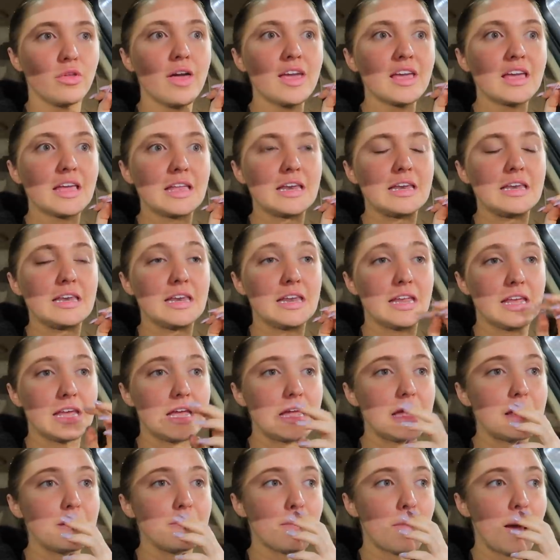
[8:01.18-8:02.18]
like
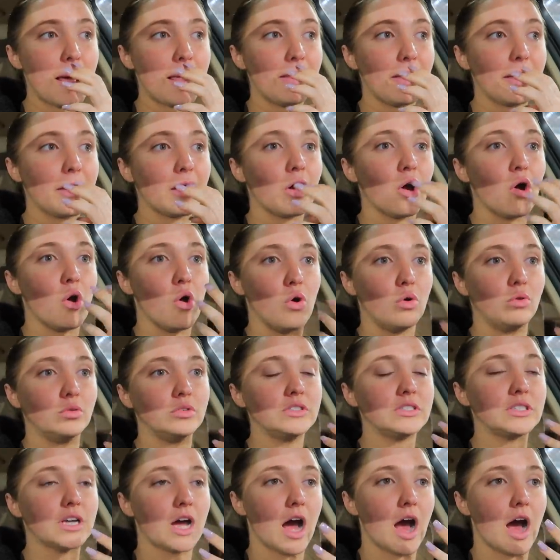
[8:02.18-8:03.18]
need my like
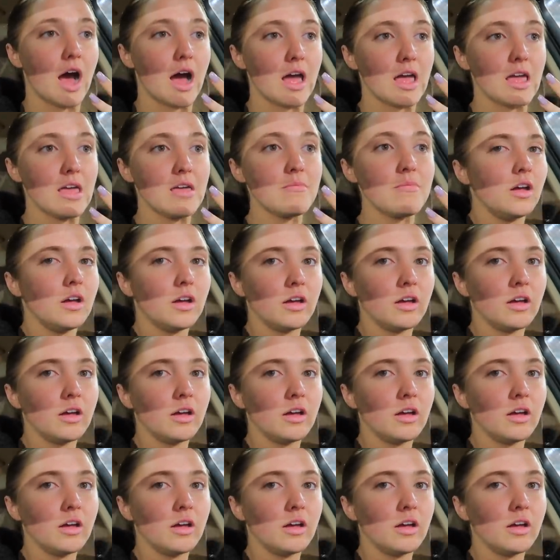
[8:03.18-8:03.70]
own time.